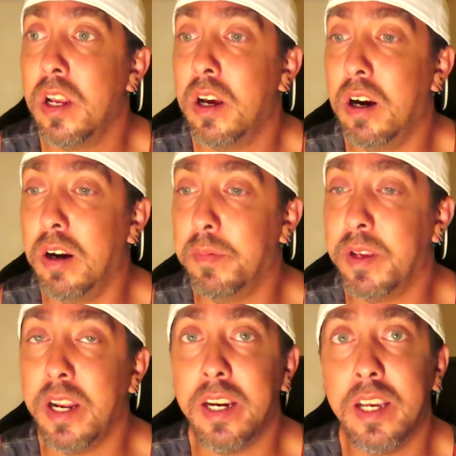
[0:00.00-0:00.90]
Um,
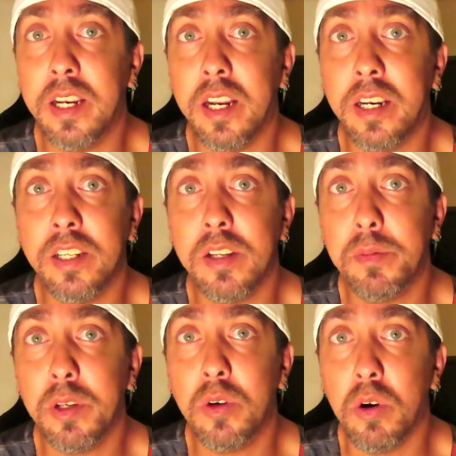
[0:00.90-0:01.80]
and I need I need
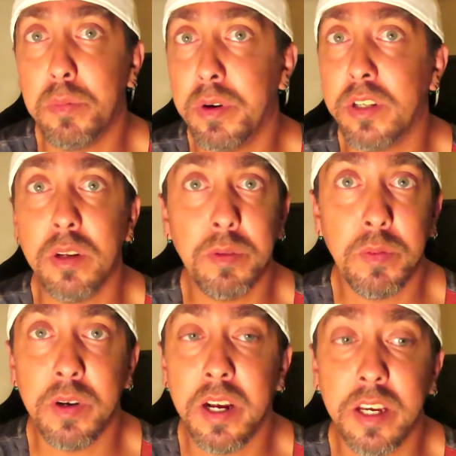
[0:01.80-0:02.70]
something corporate,
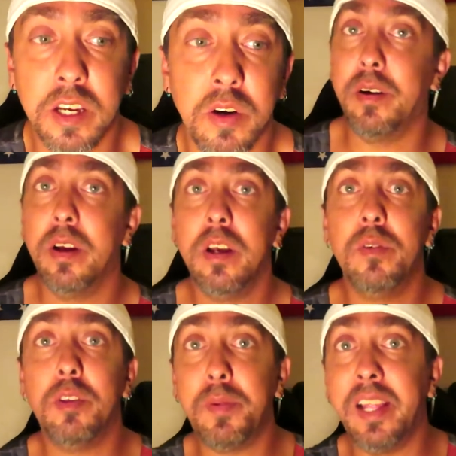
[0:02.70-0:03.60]
something where I can go.
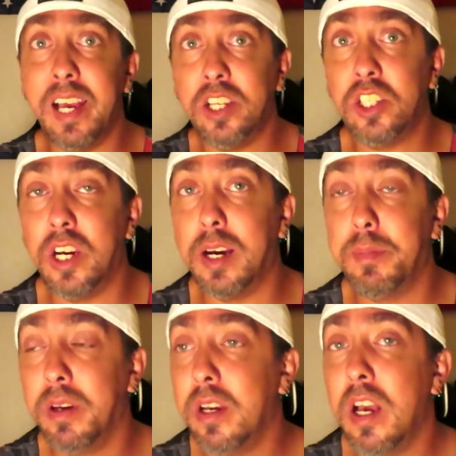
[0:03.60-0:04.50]
It's my last job,
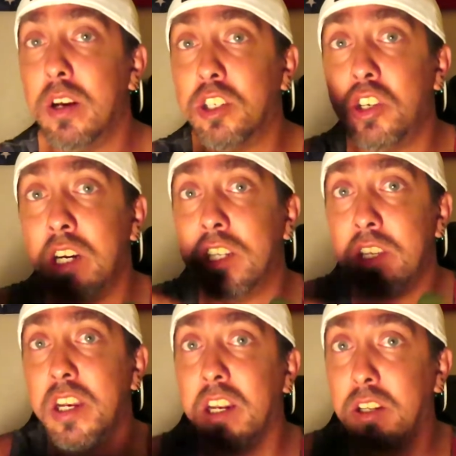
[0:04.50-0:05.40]
I was trying to
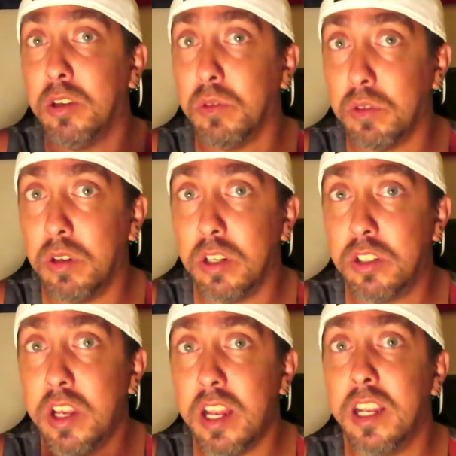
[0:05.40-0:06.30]
set in loot,
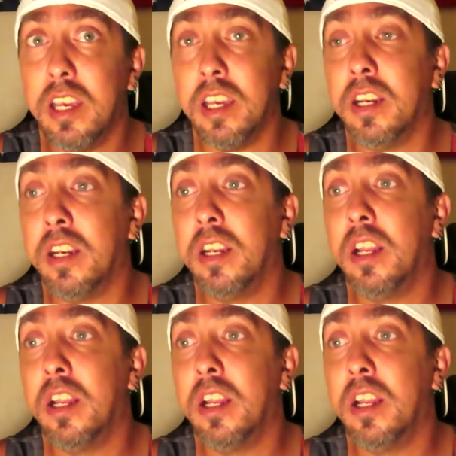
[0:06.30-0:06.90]
set in